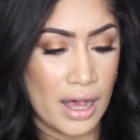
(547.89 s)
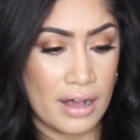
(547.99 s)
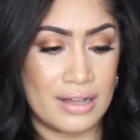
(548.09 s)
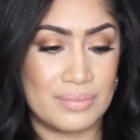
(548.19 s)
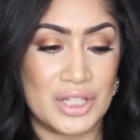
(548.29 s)

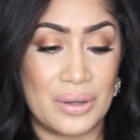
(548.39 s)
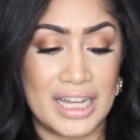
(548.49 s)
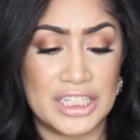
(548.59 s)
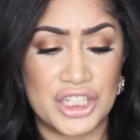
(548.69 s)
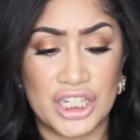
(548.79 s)
So
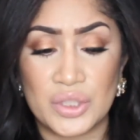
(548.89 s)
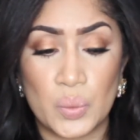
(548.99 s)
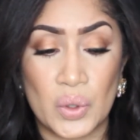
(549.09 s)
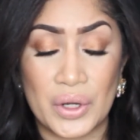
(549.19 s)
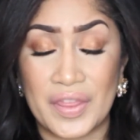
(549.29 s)
I just
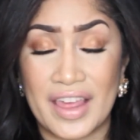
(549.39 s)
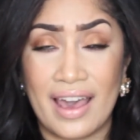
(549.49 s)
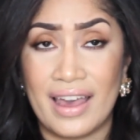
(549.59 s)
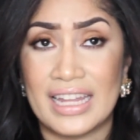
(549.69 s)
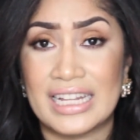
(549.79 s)
wore
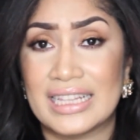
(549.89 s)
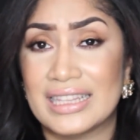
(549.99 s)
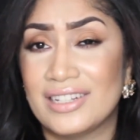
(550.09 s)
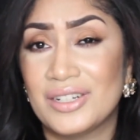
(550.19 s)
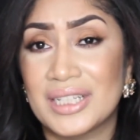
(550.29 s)
that, and
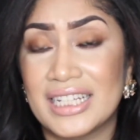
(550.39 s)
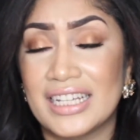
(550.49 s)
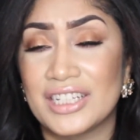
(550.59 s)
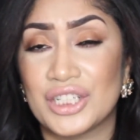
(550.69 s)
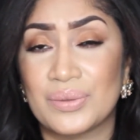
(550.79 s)

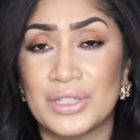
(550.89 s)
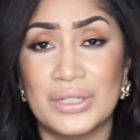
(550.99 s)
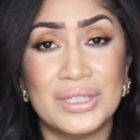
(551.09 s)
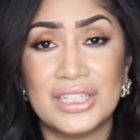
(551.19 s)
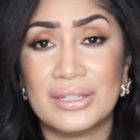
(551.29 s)
it just
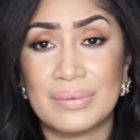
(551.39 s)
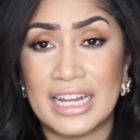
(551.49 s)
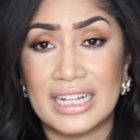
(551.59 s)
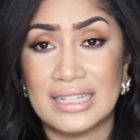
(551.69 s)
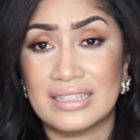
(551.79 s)
reduces the
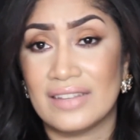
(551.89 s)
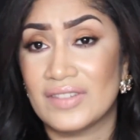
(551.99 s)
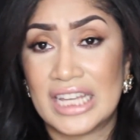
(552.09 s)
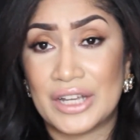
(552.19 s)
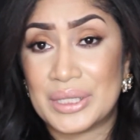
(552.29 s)
redness,
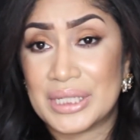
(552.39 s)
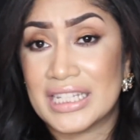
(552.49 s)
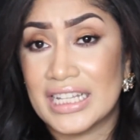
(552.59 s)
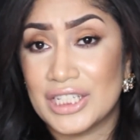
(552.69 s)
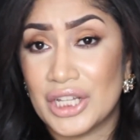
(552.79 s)
evens out your
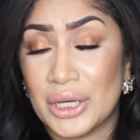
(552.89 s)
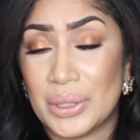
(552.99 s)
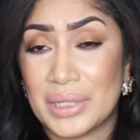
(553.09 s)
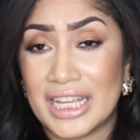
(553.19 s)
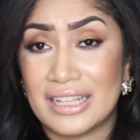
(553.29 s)
skin
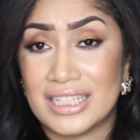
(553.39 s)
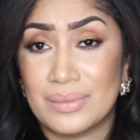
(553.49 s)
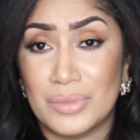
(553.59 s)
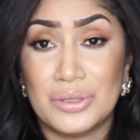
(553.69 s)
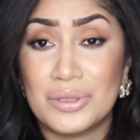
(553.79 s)
tone, it
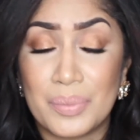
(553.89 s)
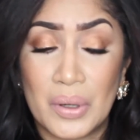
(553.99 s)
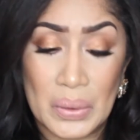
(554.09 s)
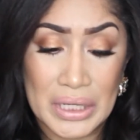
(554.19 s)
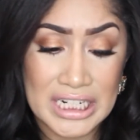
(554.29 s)
smooths
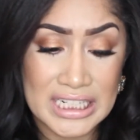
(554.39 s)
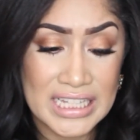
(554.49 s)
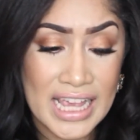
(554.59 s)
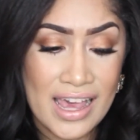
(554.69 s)
pores,